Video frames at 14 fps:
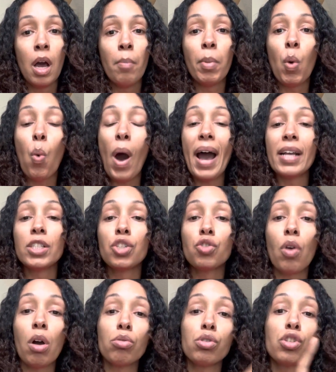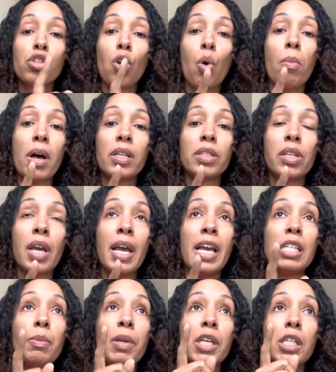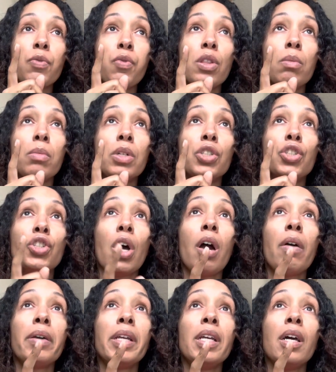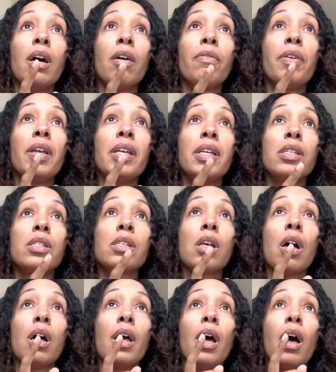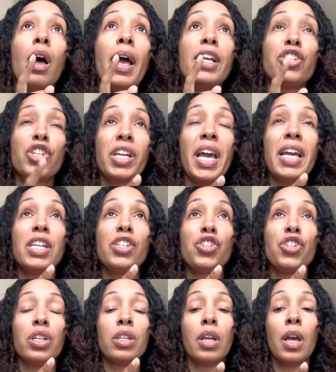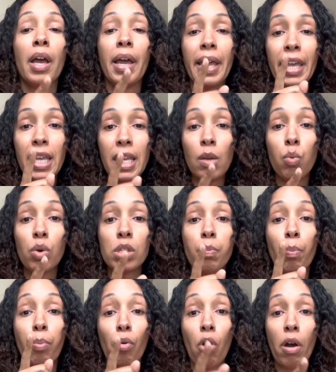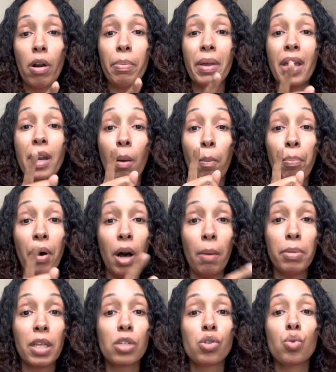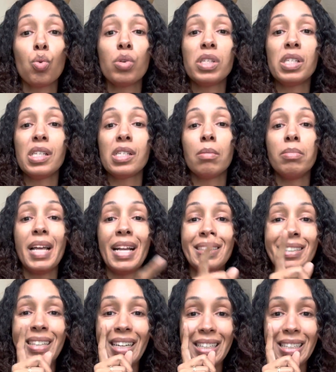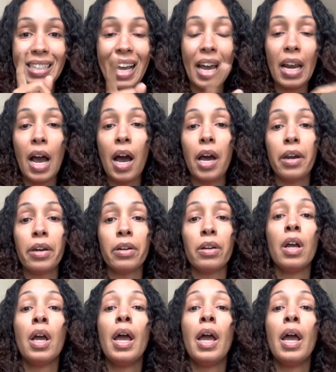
But why I struggled so much is because for the majority of his education, he was brought up in a public school system that did not honor